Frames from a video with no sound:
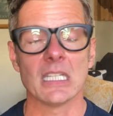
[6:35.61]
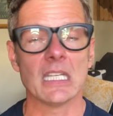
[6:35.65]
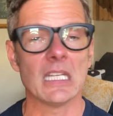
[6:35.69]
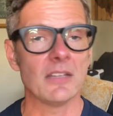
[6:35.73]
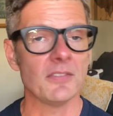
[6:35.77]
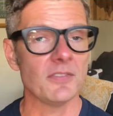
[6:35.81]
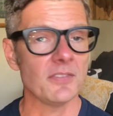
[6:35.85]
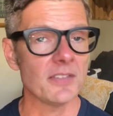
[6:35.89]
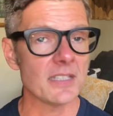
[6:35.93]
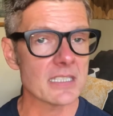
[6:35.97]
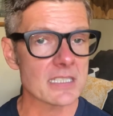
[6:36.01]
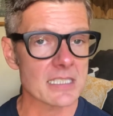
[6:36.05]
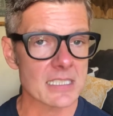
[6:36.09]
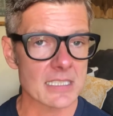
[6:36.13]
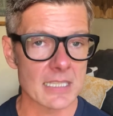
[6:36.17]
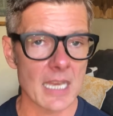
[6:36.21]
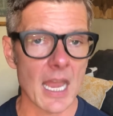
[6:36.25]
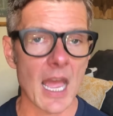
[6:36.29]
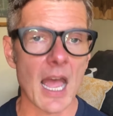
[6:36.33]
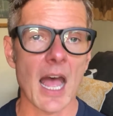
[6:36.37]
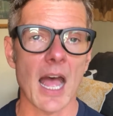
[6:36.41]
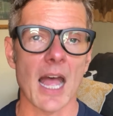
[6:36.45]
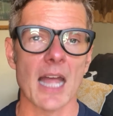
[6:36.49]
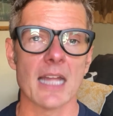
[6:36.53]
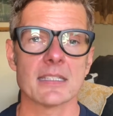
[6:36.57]
If it's
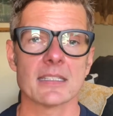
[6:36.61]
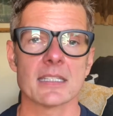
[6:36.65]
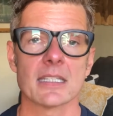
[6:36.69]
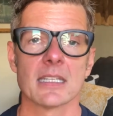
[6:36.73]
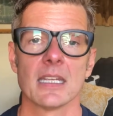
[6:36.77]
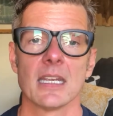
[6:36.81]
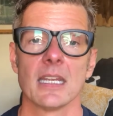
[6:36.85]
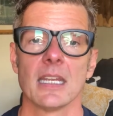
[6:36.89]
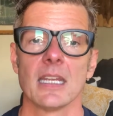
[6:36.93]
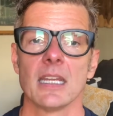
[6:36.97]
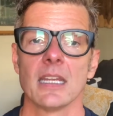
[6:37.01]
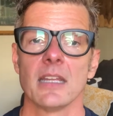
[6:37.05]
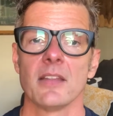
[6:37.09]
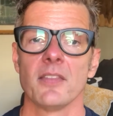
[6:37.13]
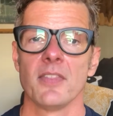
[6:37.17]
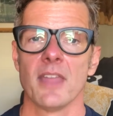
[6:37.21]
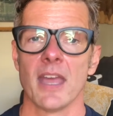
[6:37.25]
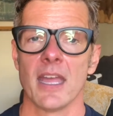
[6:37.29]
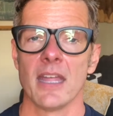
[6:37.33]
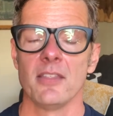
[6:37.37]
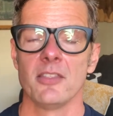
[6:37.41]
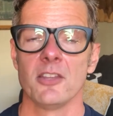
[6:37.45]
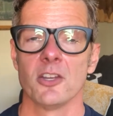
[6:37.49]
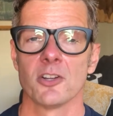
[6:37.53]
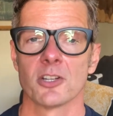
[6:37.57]
not,
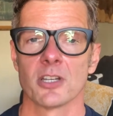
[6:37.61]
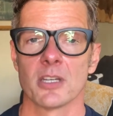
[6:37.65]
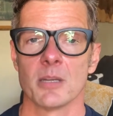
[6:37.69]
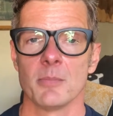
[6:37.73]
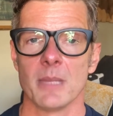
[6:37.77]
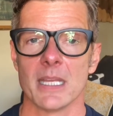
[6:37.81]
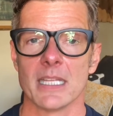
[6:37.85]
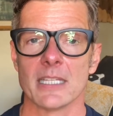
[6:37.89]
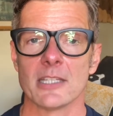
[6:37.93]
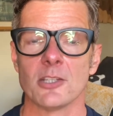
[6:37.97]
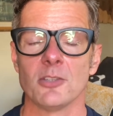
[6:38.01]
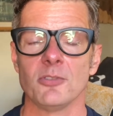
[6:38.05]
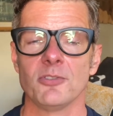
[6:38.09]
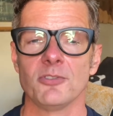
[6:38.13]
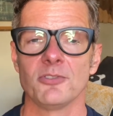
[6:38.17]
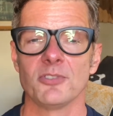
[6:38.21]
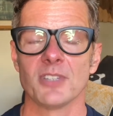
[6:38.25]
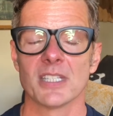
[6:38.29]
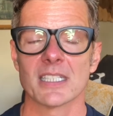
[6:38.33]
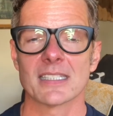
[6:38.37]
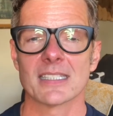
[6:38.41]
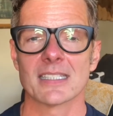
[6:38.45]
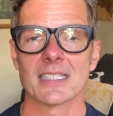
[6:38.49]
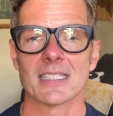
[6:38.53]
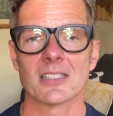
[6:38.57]
then they're going to make you
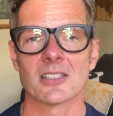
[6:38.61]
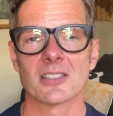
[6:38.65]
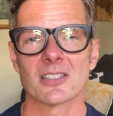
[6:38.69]
fix it.